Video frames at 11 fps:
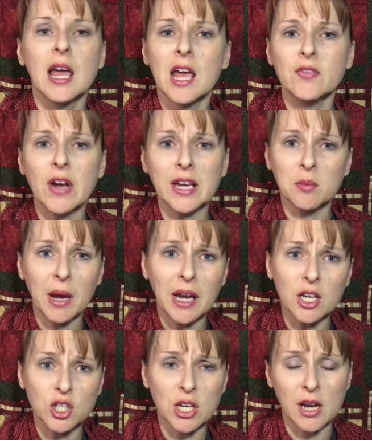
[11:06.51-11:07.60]
If I can
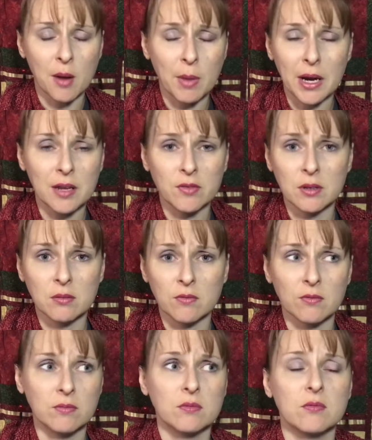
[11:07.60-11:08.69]
manage it, I might even
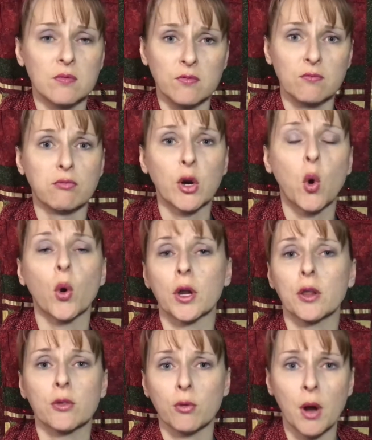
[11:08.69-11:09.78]
record
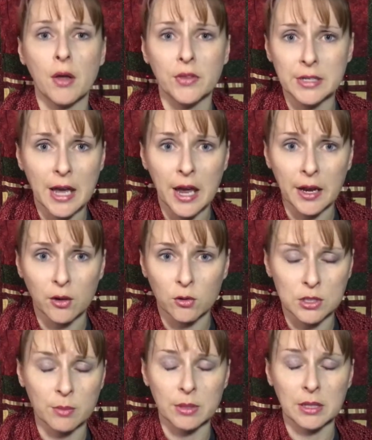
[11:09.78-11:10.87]
it throughout the day or
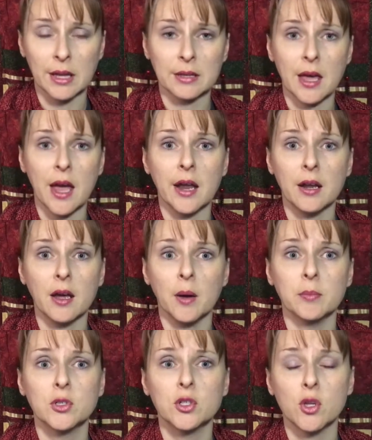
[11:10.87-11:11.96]
something like that,
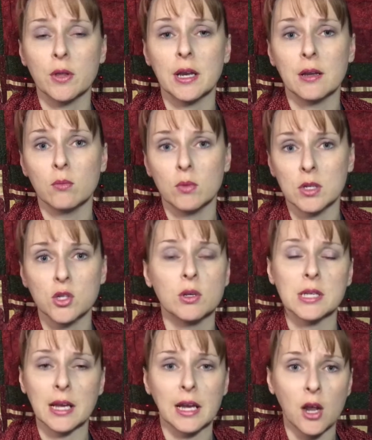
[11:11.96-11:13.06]
so that as soon as
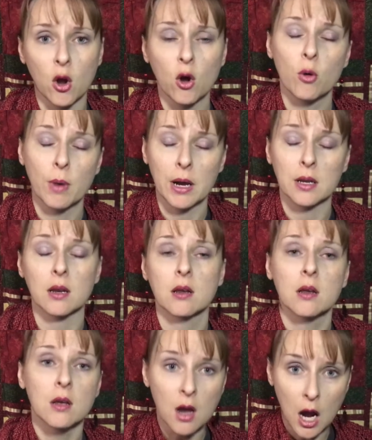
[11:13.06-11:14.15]
I get home I can
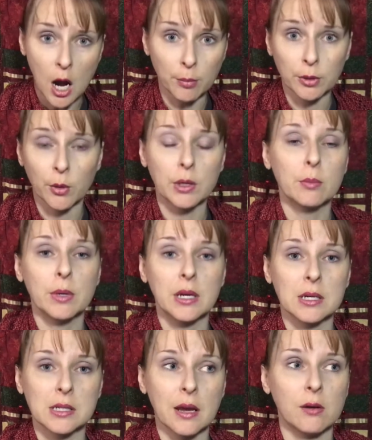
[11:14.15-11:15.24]
upload it,
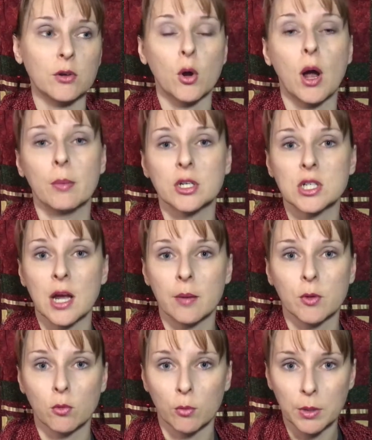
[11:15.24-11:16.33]
because I don't know how much time
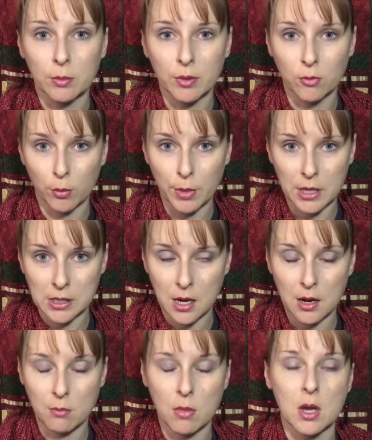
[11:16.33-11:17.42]
there will be before
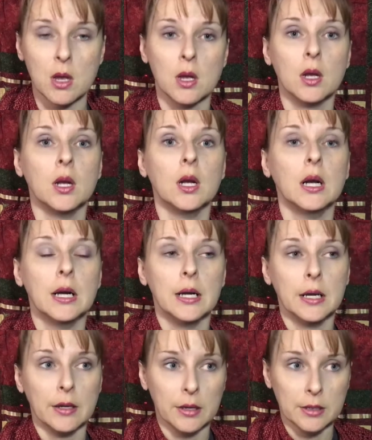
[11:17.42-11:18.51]
bedtime
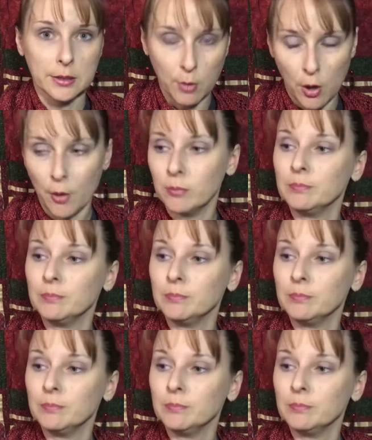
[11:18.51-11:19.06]
tomorrow.